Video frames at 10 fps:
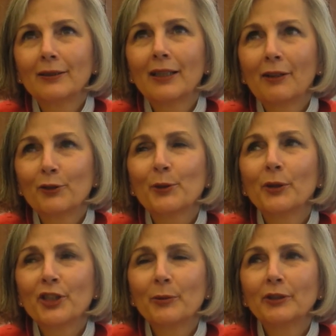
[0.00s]
have
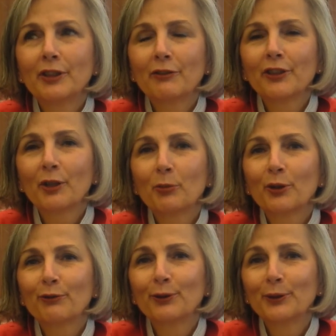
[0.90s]
responsibility for that
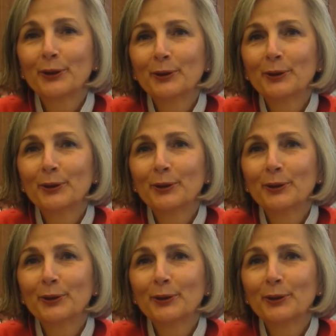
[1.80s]
portfolio.